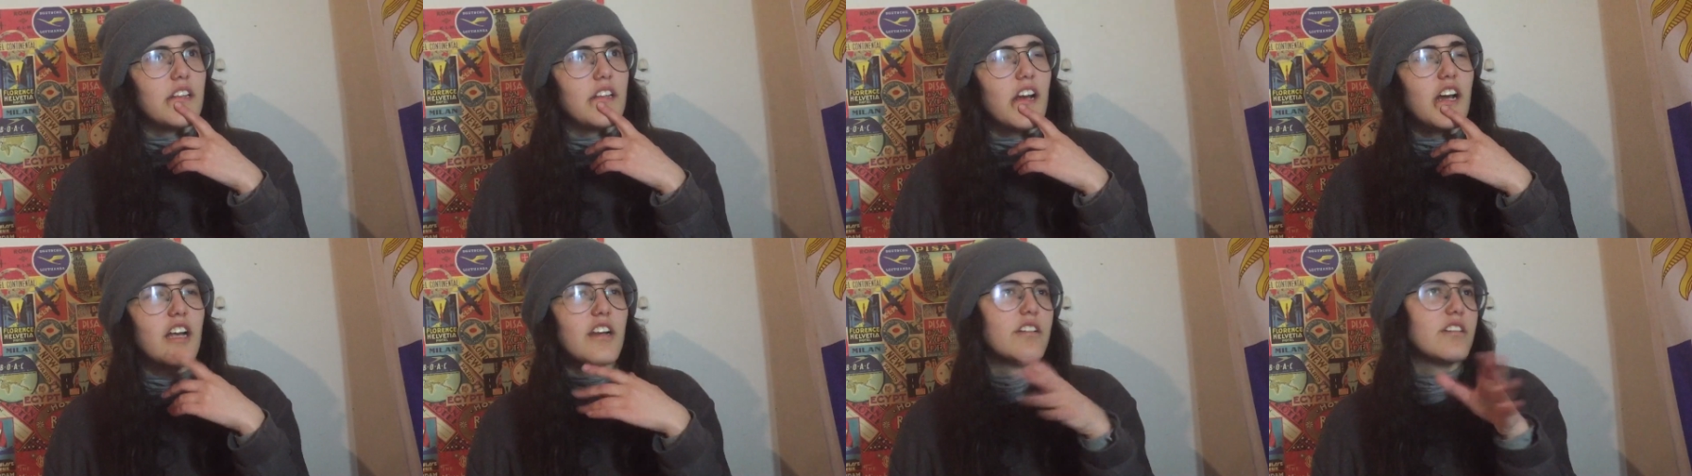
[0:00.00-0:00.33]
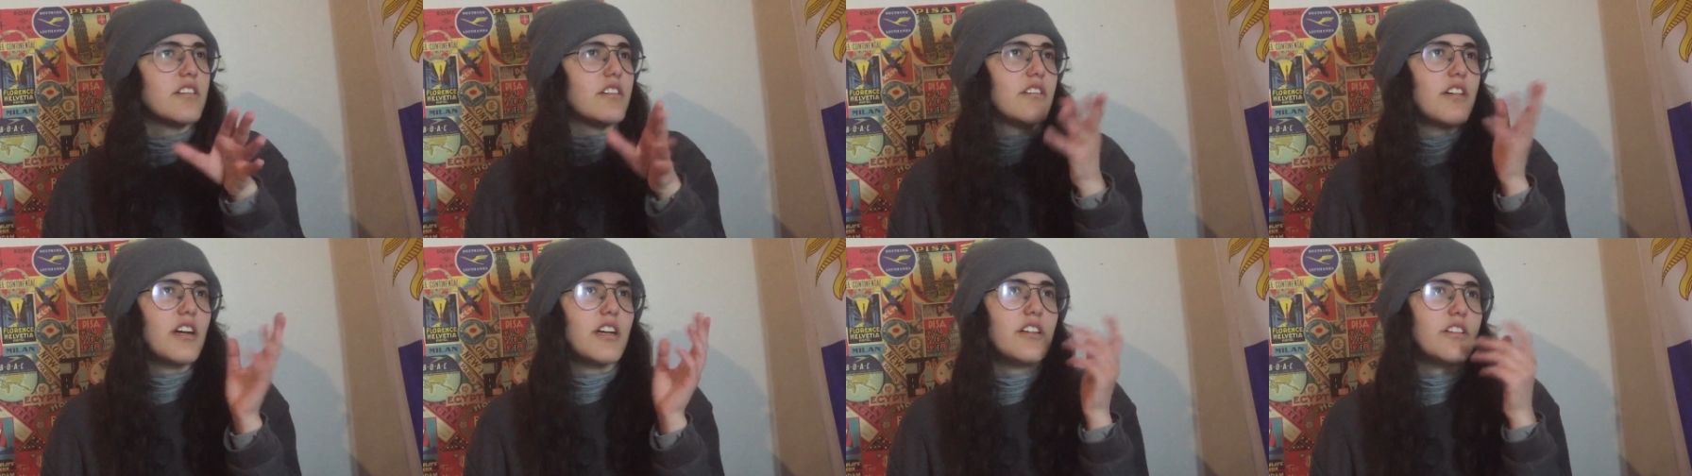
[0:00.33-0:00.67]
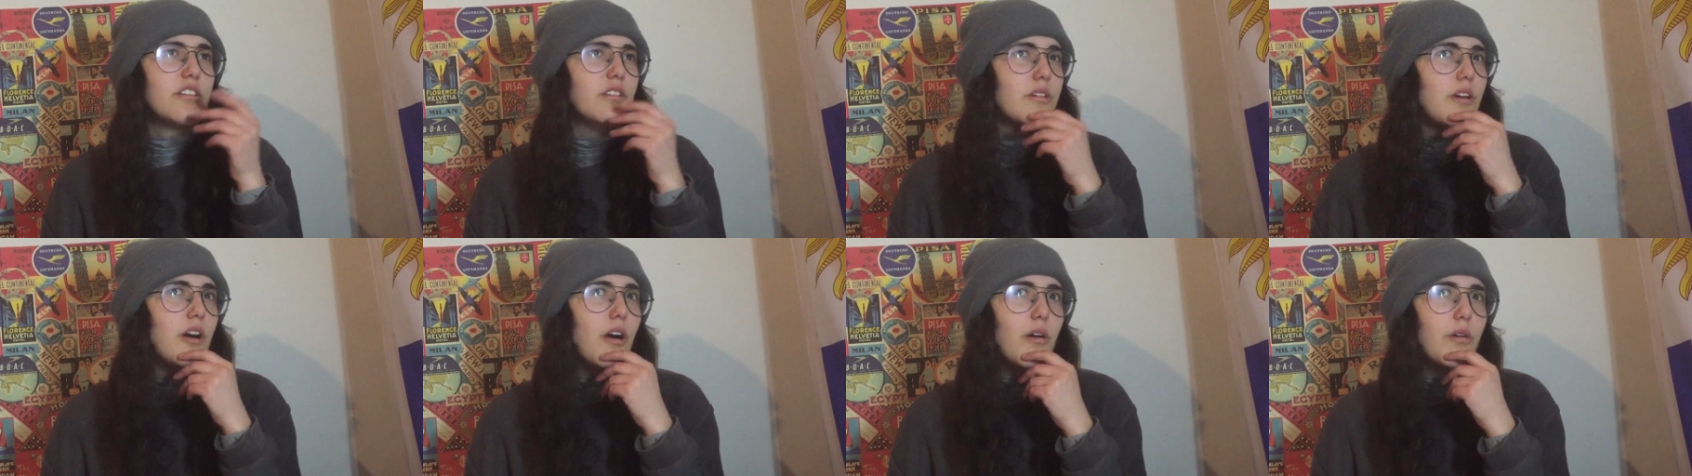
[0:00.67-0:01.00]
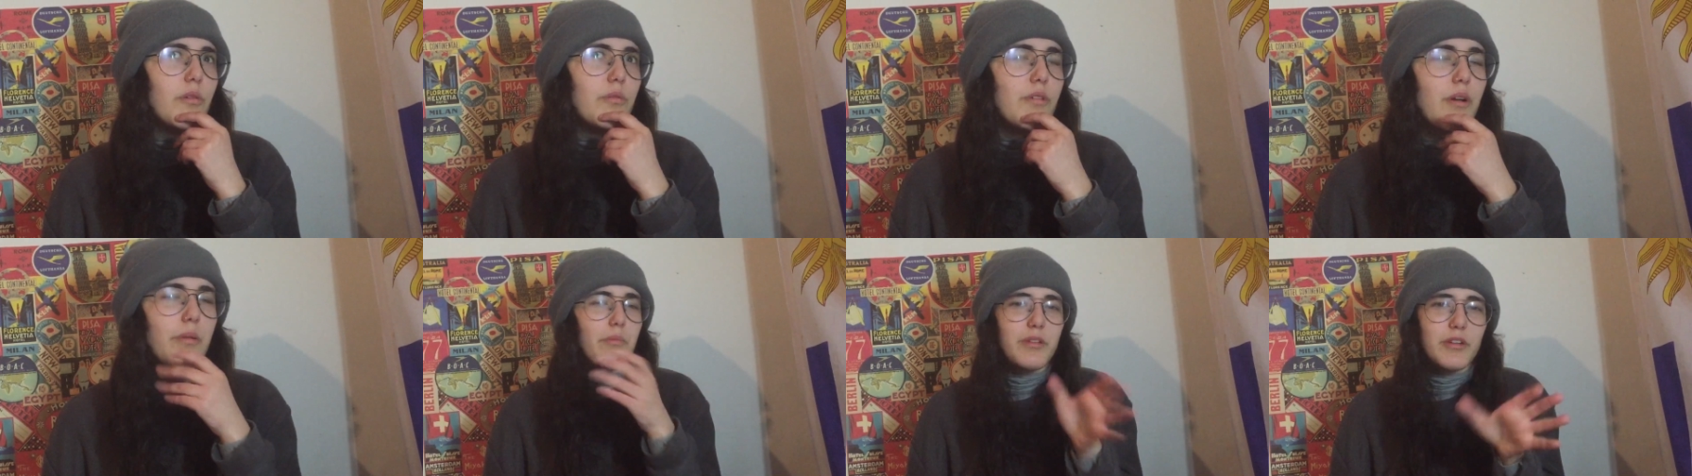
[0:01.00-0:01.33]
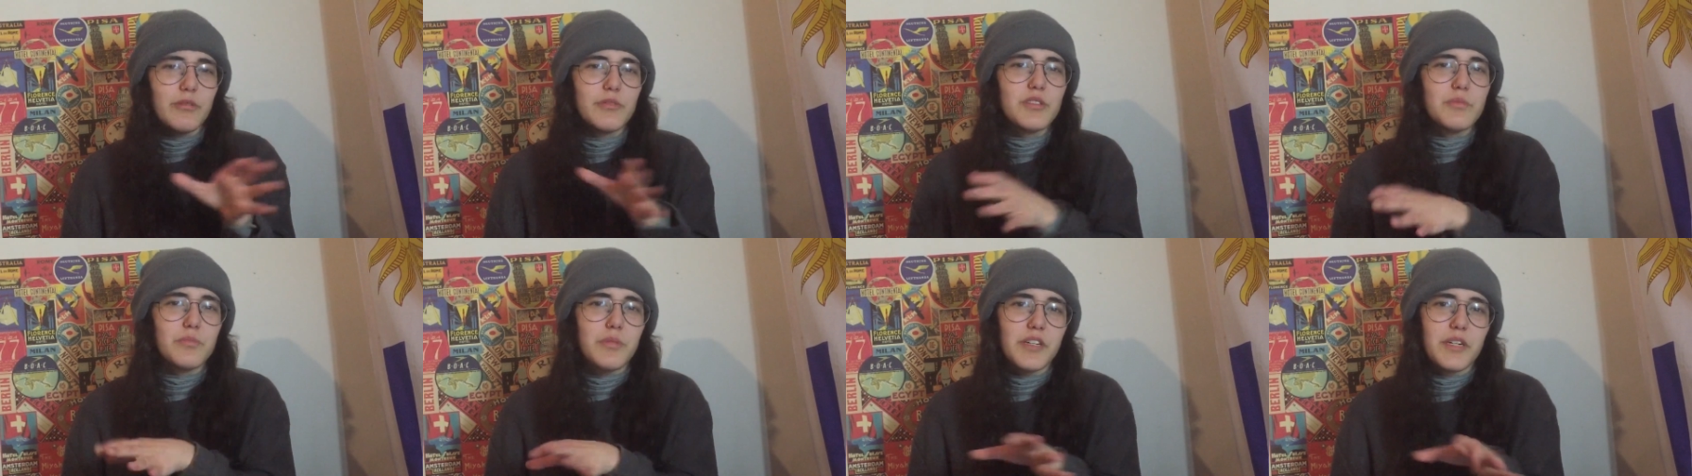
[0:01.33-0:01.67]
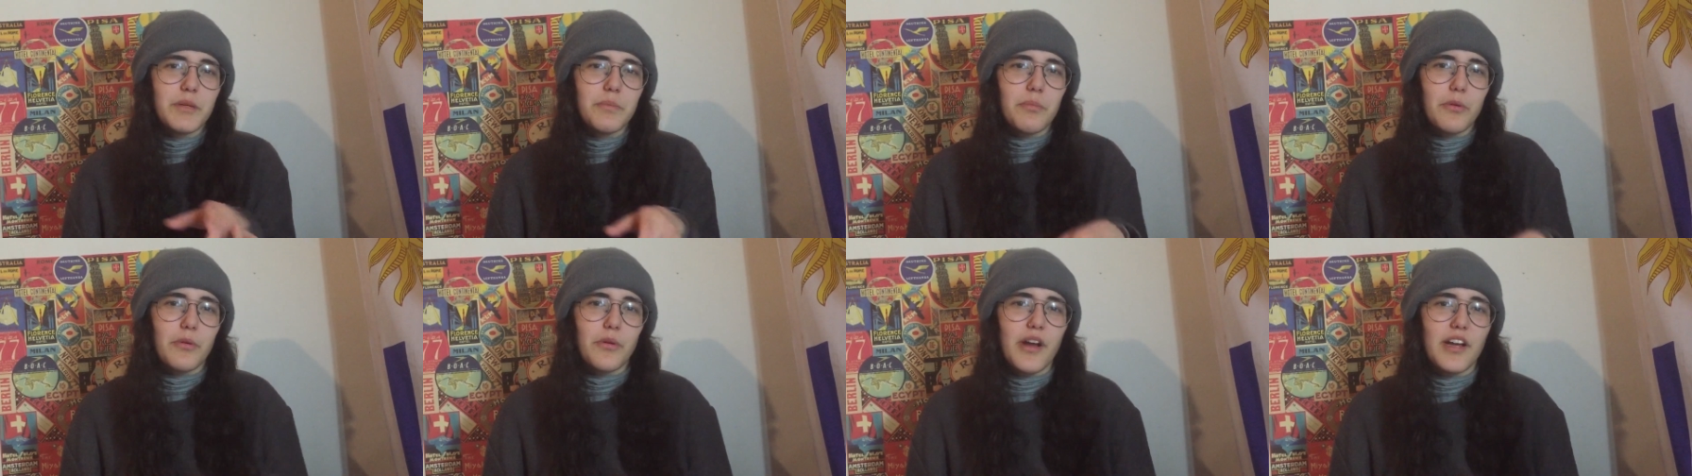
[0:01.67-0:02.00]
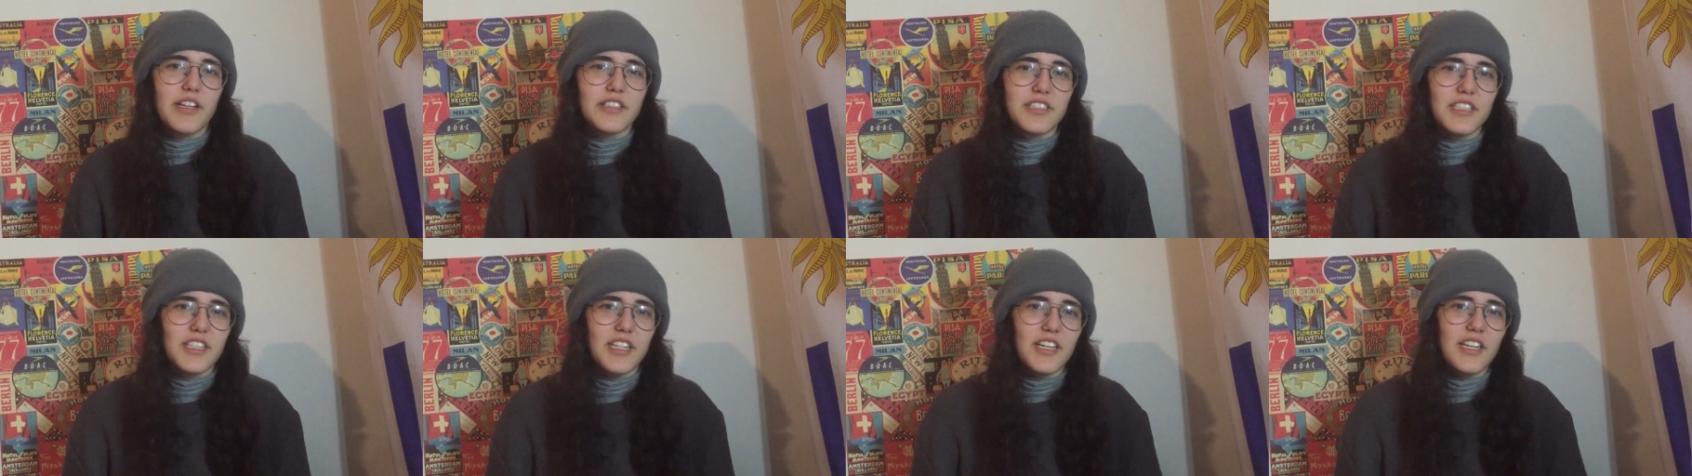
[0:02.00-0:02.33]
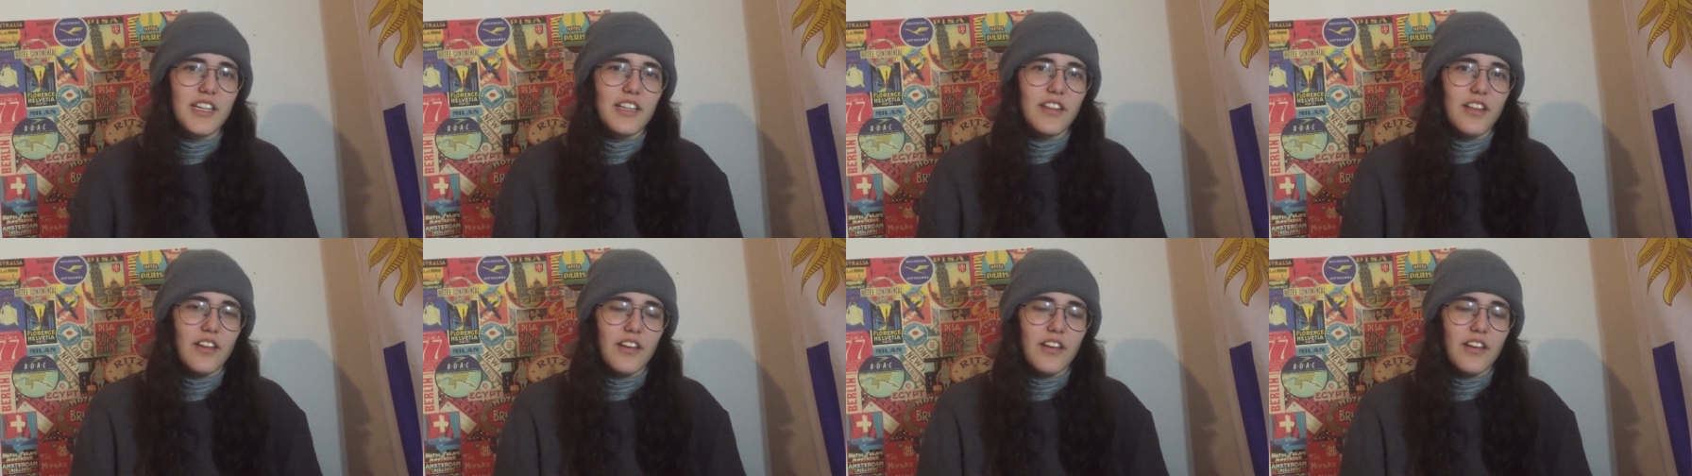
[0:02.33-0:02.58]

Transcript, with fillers: I don't know. I don't know how it went, but it was very poetic,